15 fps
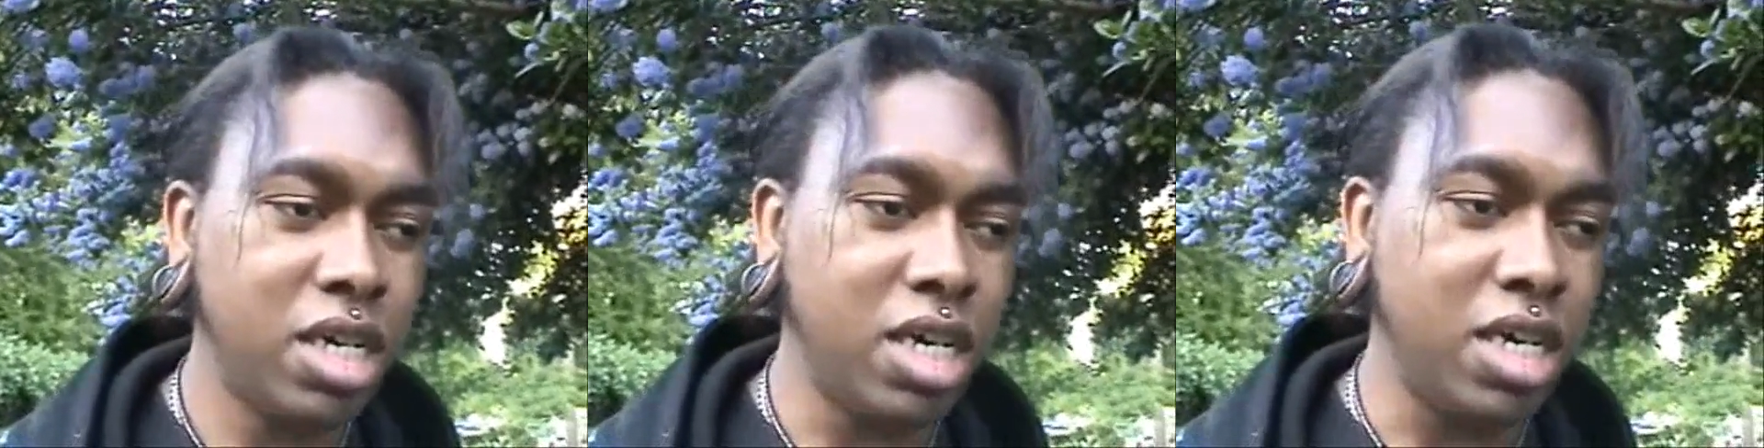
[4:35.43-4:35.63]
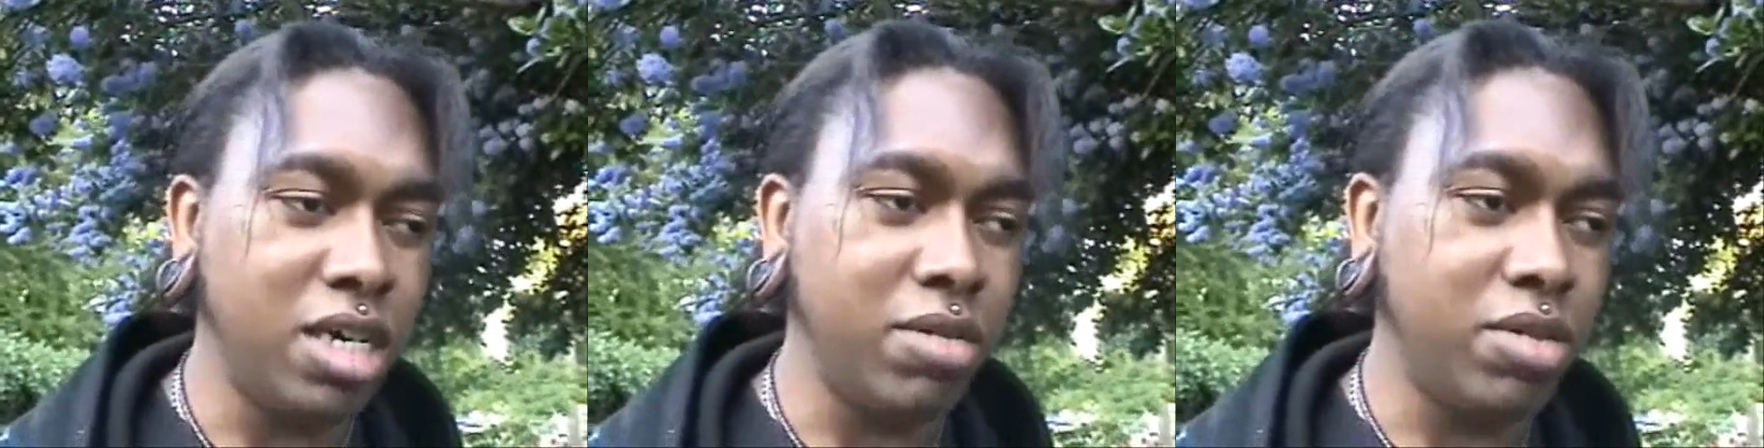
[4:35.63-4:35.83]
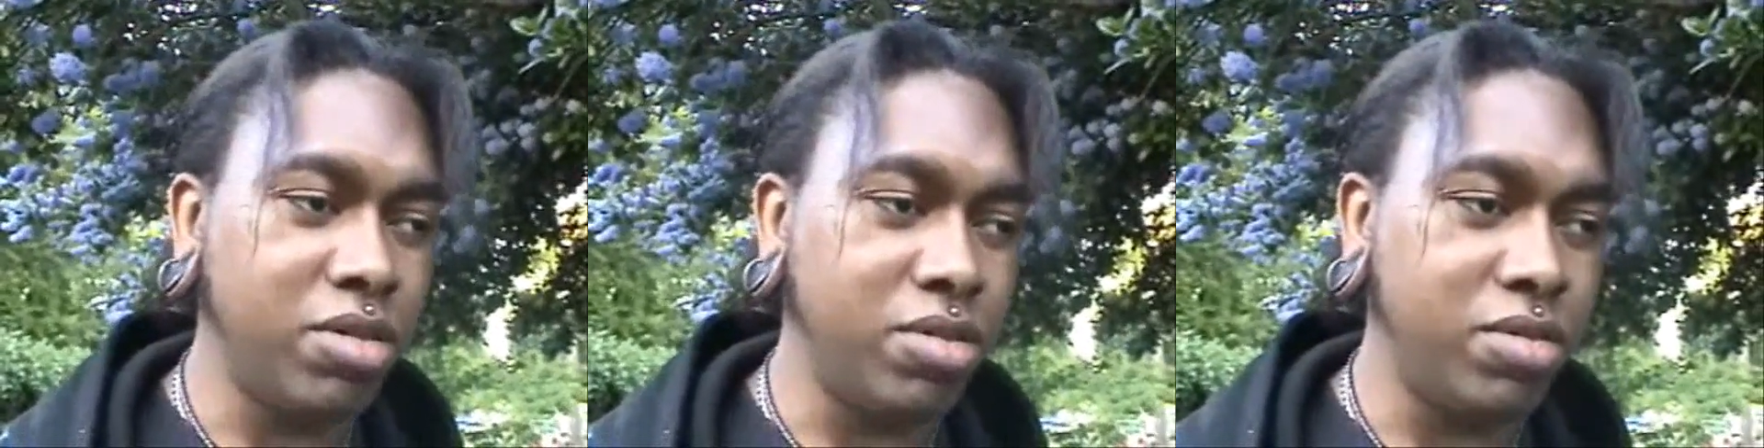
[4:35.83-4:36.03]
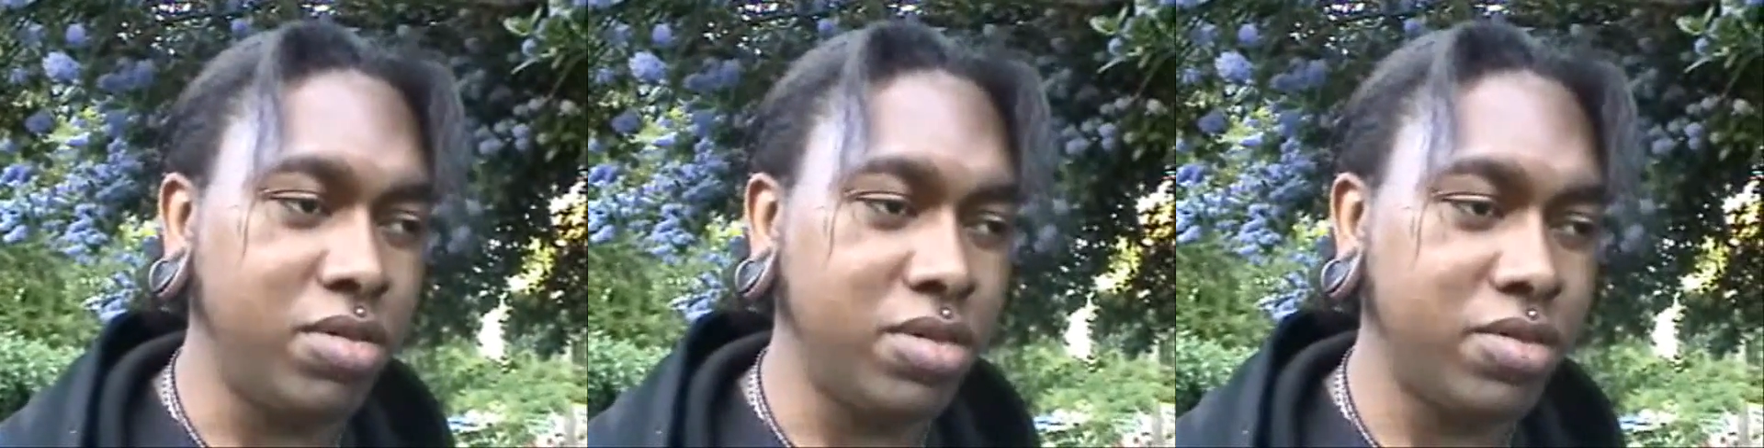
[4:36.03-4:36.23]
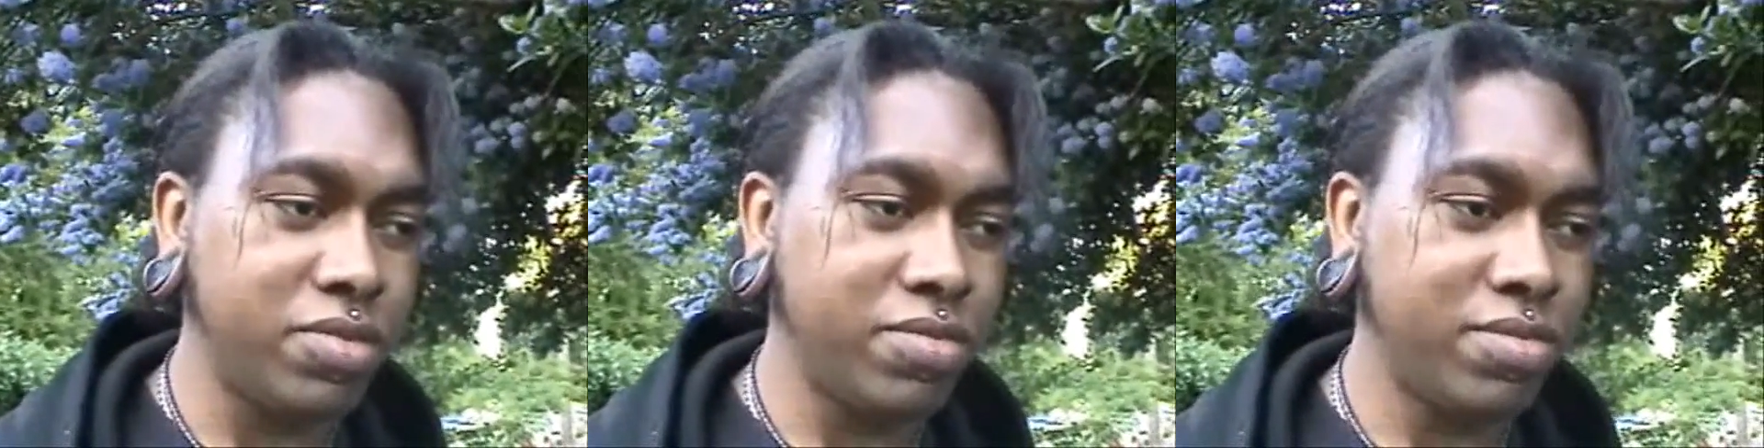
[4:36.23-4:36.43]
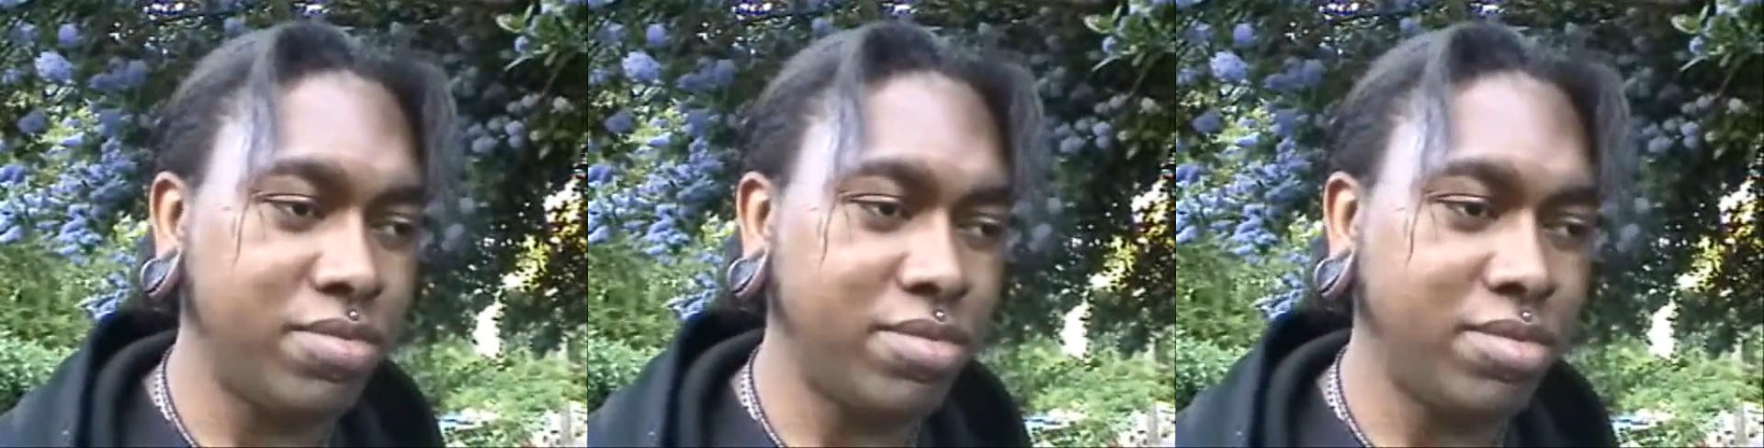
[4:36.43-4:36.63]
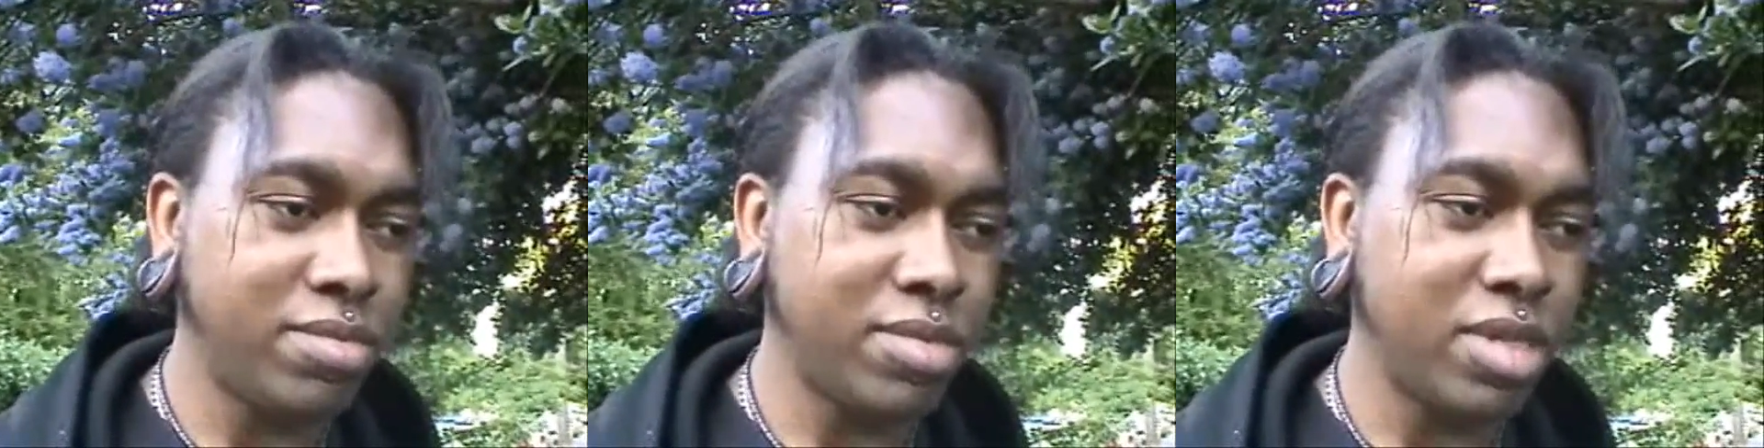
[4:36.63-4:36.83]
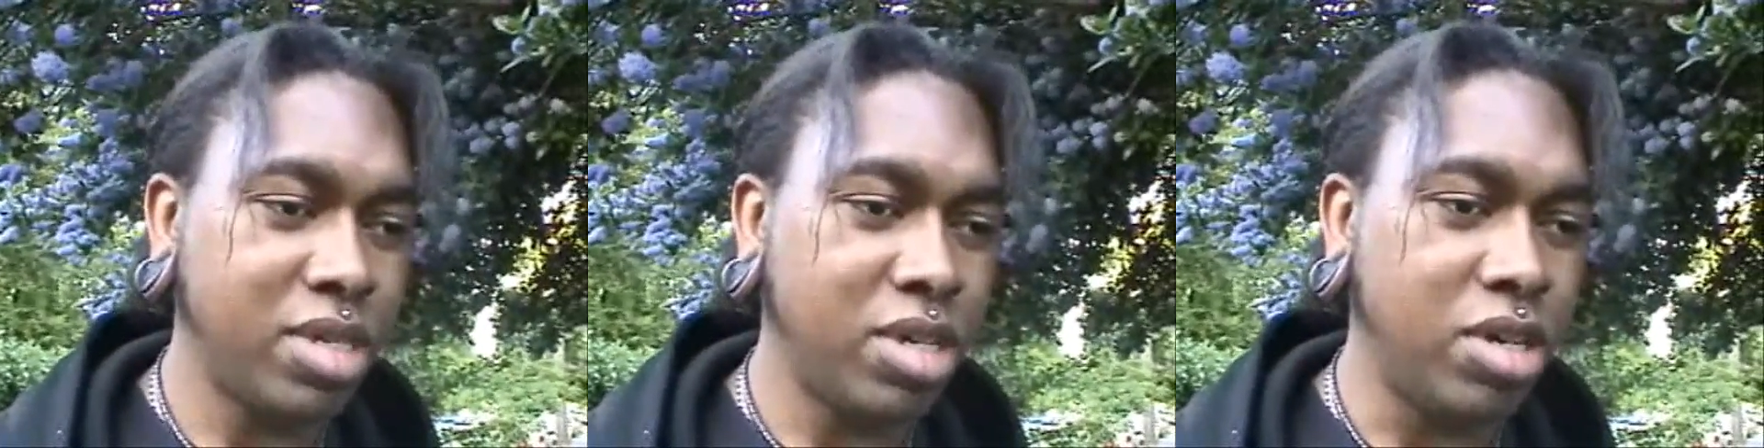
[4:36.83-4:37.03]
who
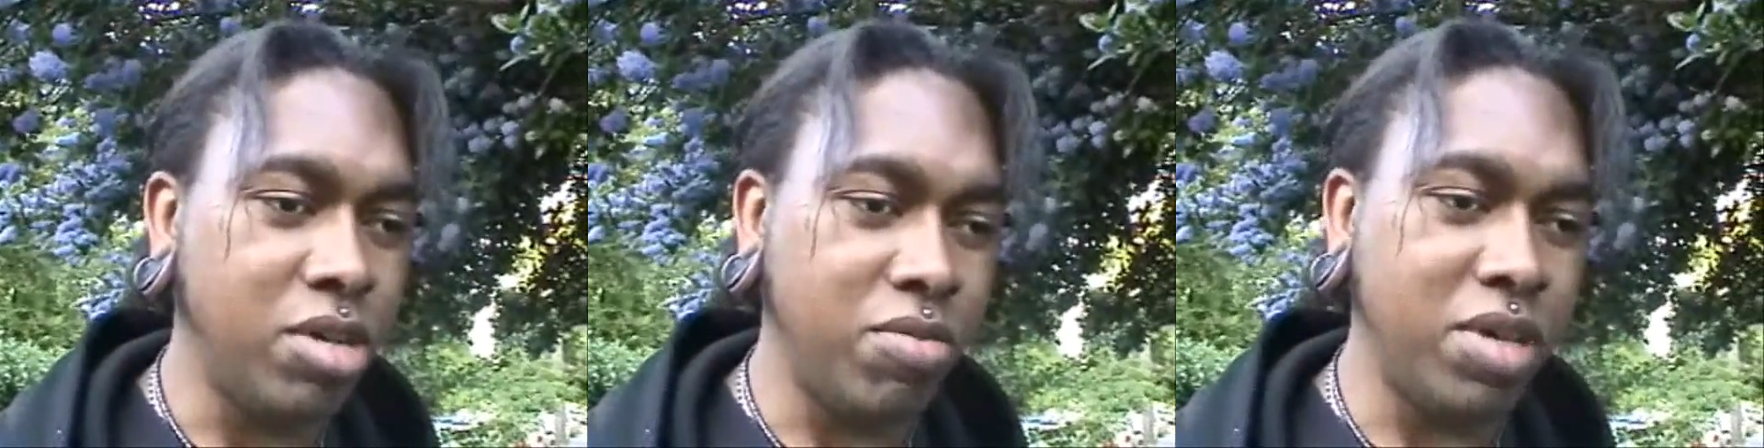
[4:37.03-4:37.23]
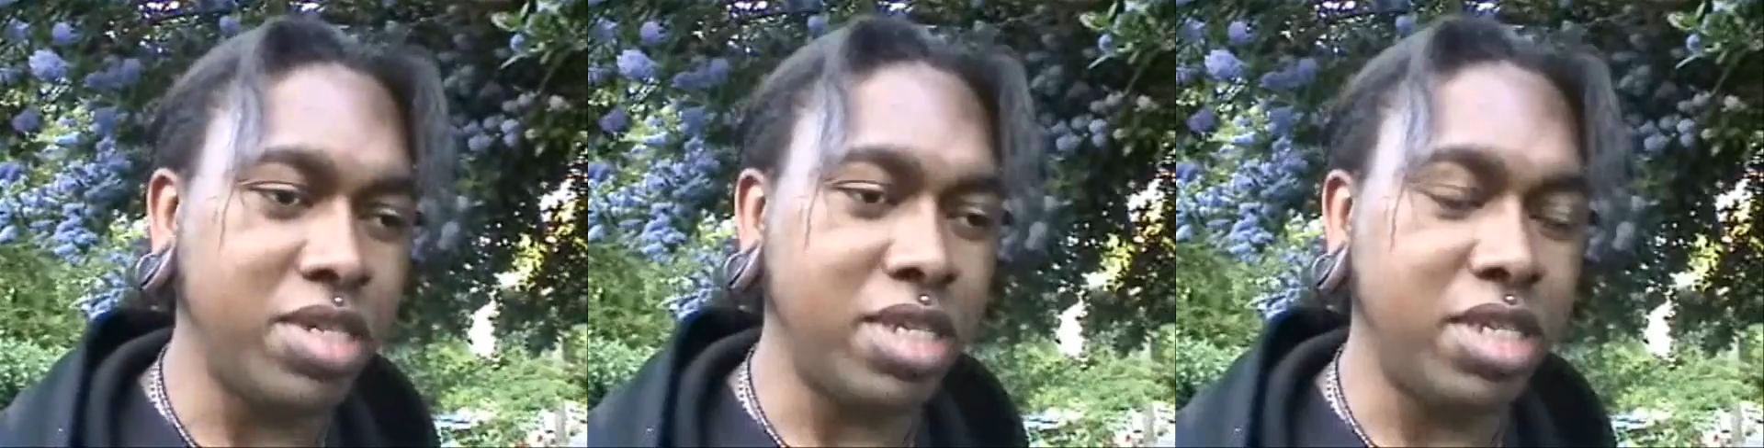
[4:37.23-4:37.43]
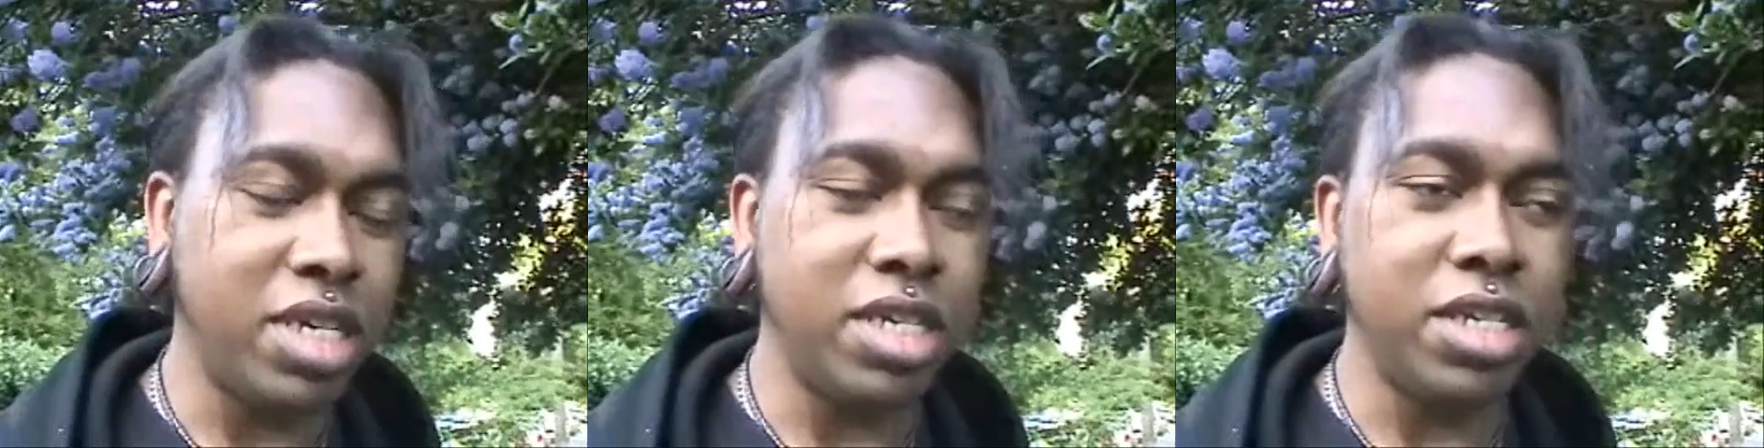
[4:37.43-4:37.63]
wasn't